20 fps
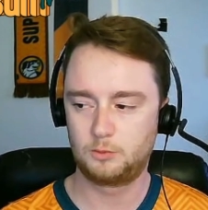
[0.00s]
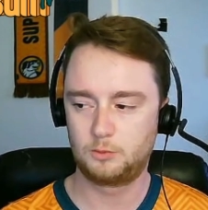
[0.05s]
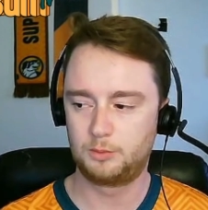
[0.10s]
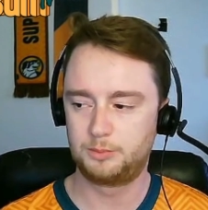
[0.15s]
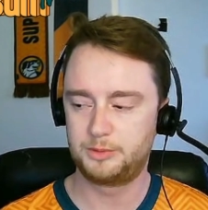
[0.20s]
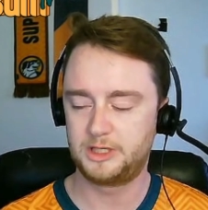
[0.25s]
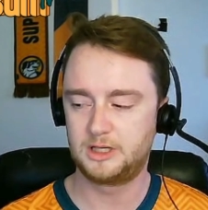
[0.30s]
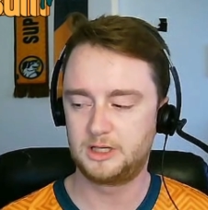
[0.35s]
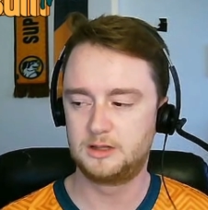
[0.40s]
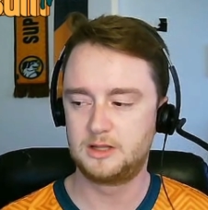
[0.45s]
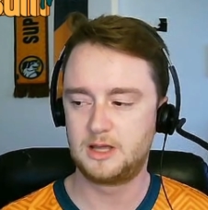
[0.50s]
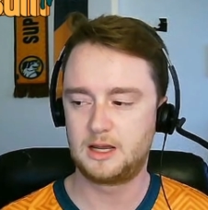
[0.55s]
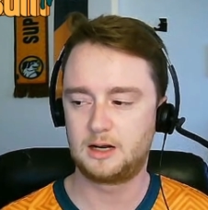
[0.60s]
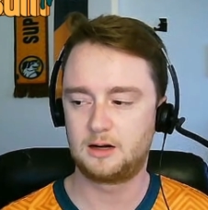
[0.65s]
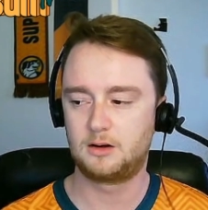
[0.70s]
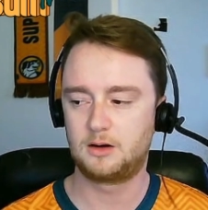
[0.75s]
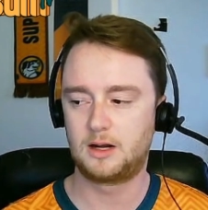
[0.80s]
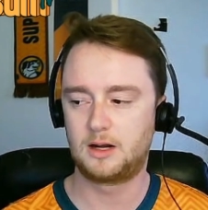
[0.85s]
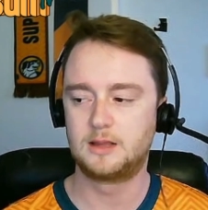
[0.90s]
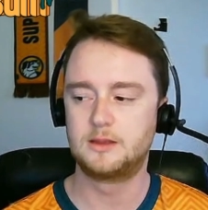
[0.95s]
will be in
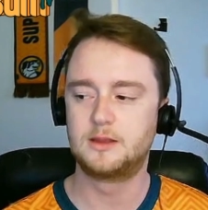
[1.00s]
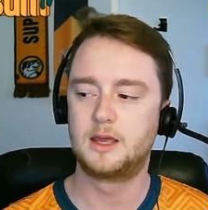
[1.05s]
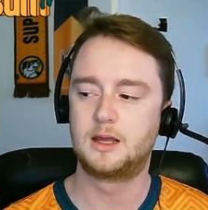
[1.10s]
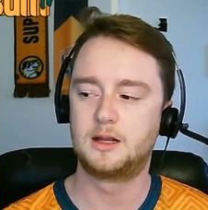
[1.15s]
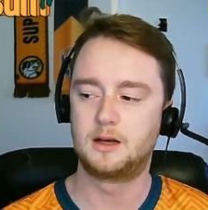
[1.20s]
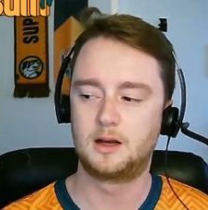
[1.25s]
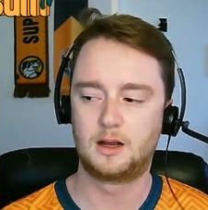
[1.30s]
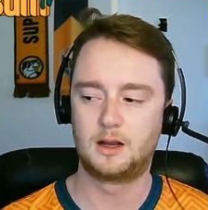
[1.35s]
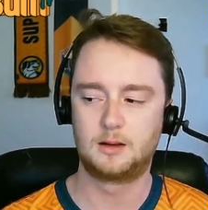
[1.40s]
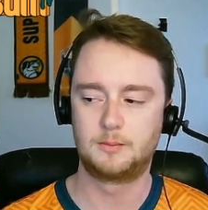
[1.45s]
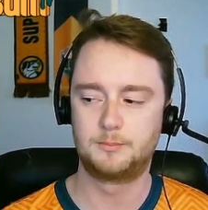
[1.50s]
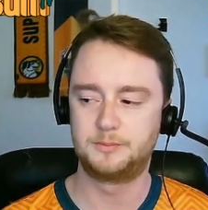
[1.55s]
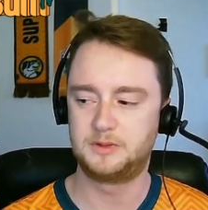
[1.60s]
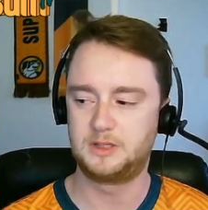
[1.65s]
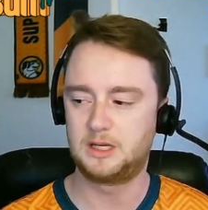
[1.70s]
there, and then um,